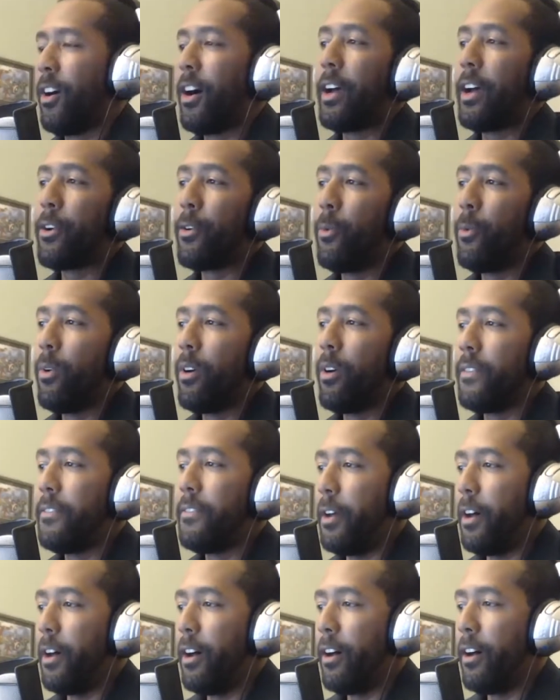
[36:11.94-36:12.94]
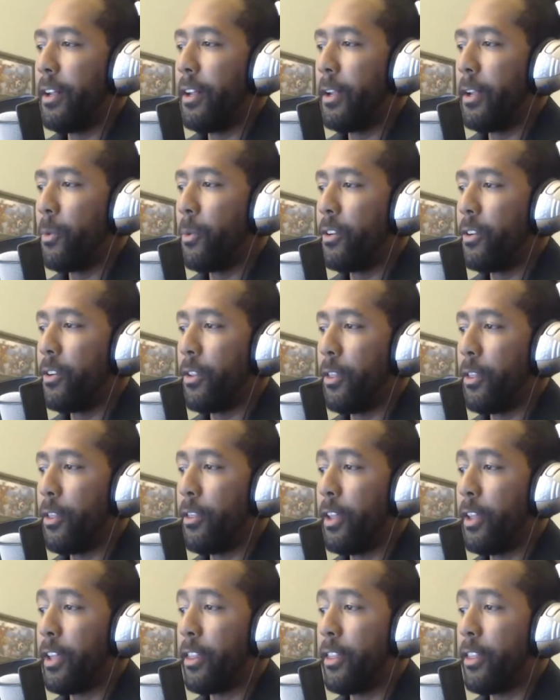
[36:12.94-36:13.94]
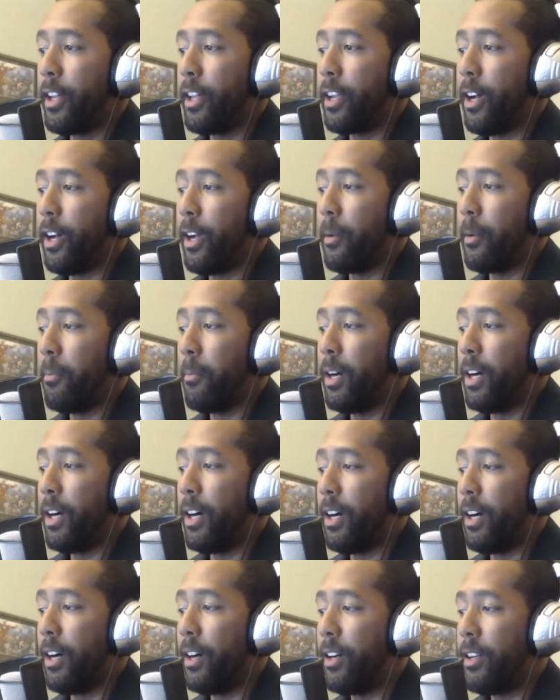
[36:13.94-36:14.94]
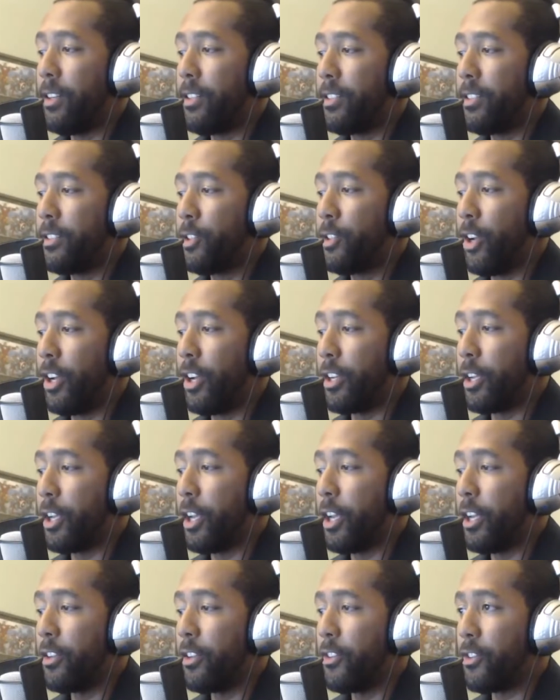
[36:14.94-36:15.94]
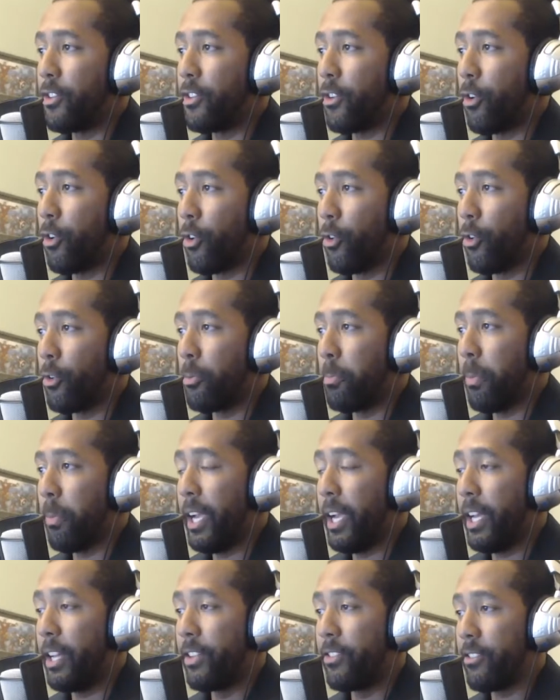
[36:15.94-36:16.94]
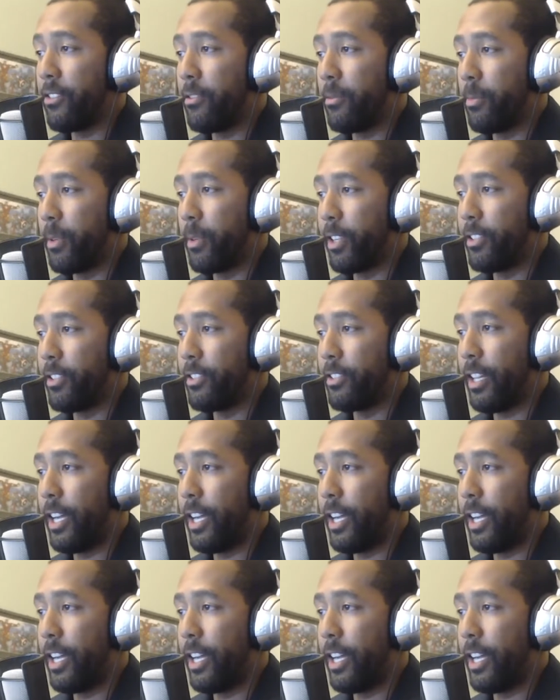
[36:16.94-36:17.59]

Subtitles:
I don't want anyone to think that I'm trying to get in this girl's pants because